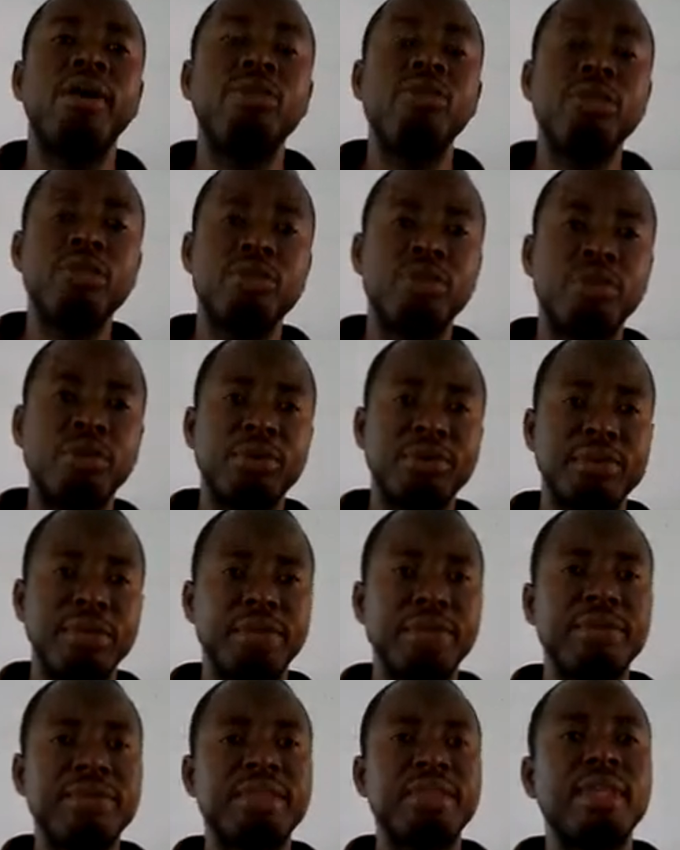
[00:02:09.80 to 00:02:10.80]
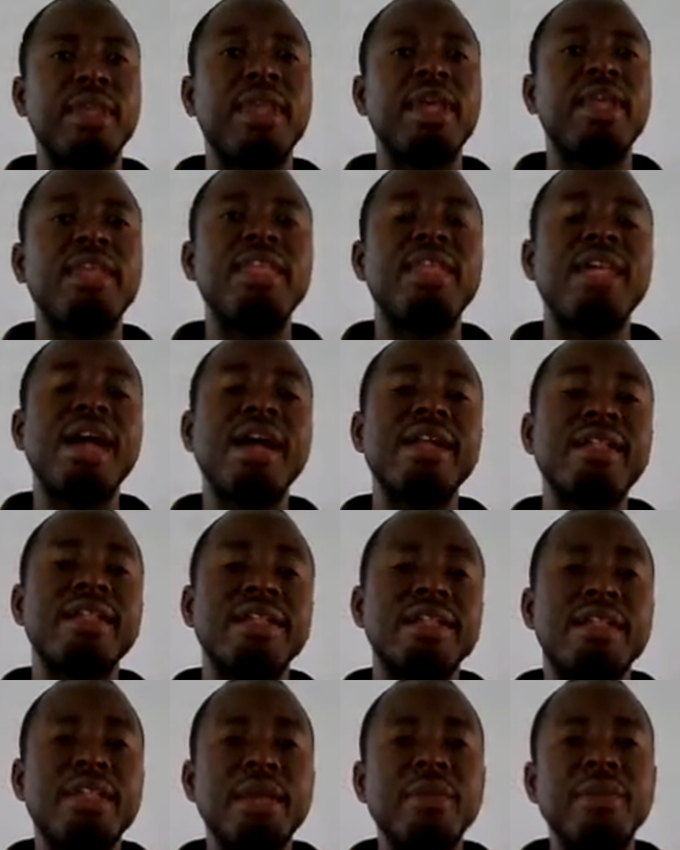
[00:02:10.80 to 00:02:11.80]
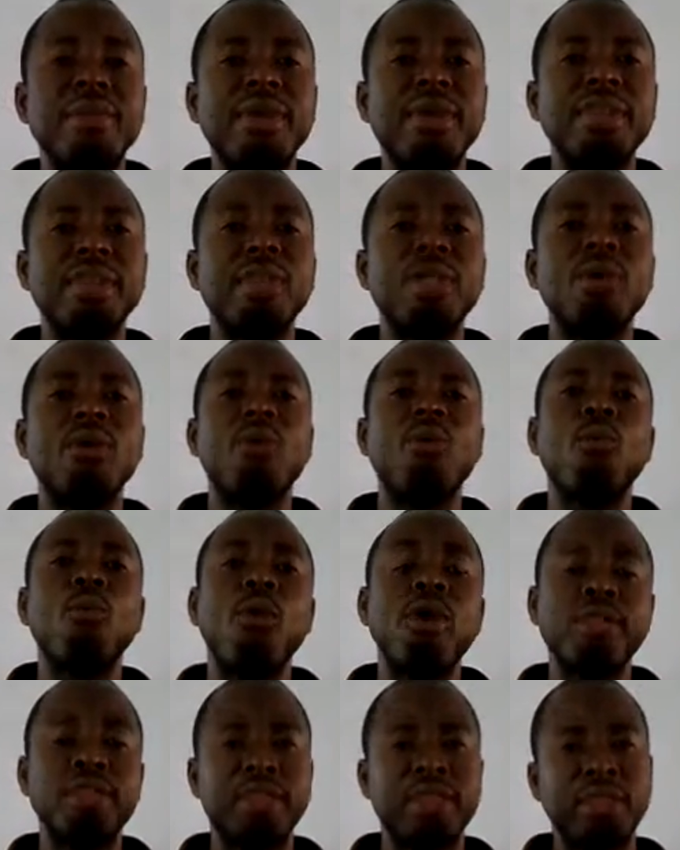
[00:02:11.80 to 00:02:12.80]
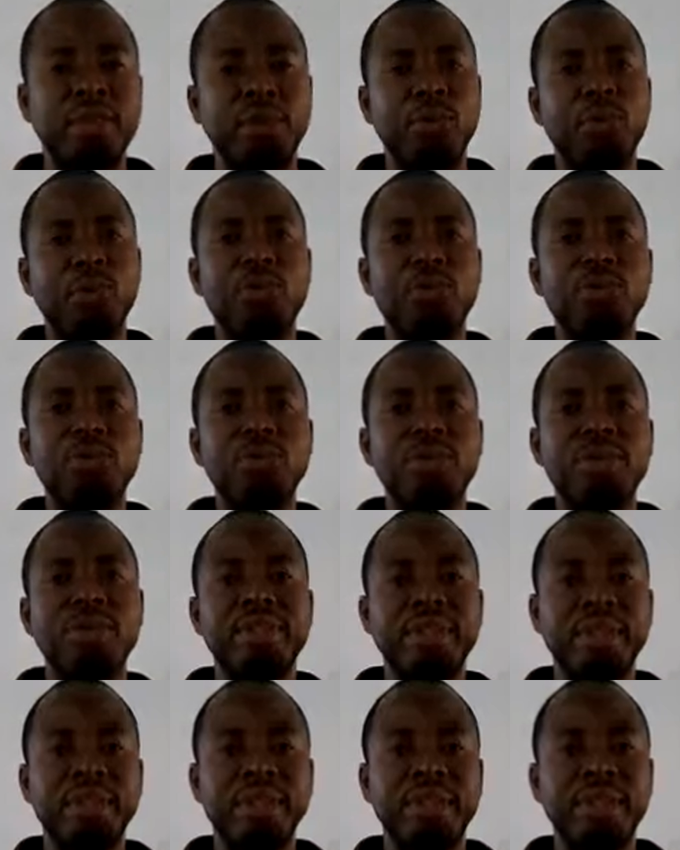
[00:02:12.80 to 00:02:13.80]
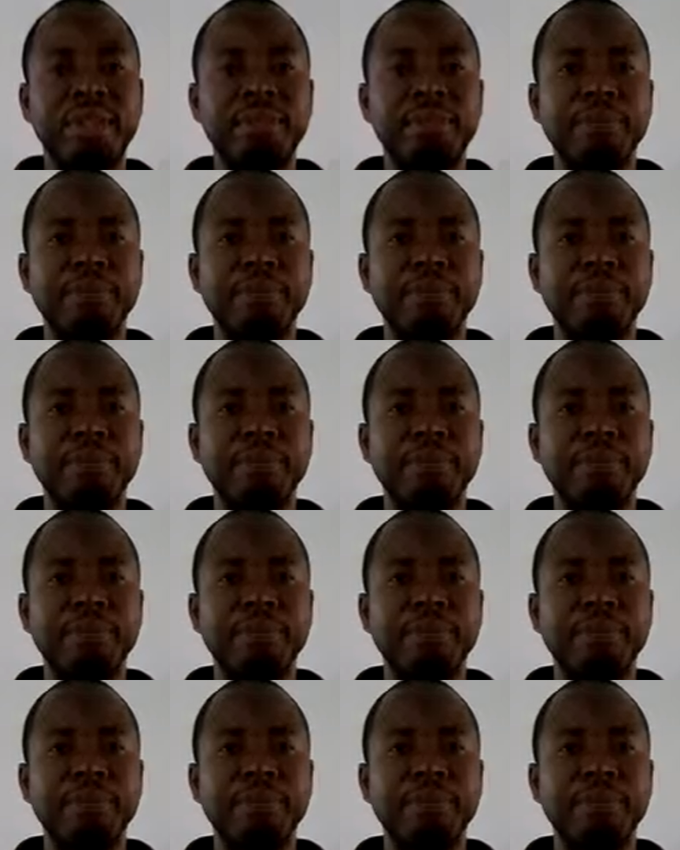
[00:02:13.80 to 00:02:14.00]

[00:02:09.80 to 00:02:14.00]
resources that determine what we should take.